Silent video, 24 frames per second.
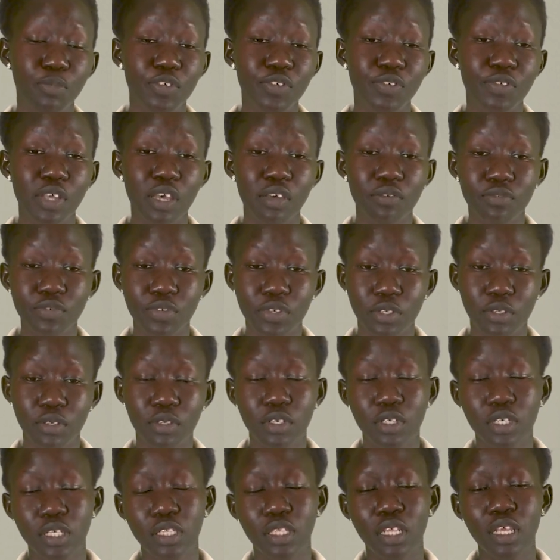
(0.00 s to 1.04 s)
preserved,
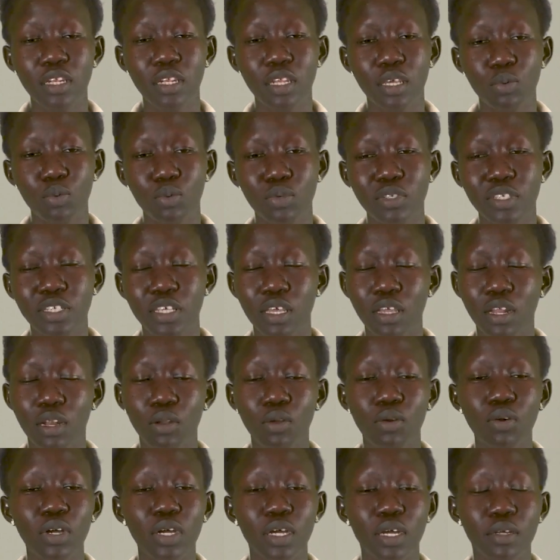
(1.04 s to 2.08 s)
then they will take
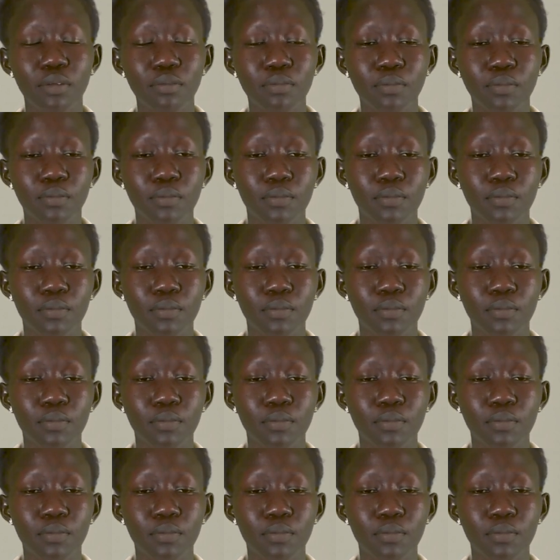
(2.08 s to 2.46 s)
longer,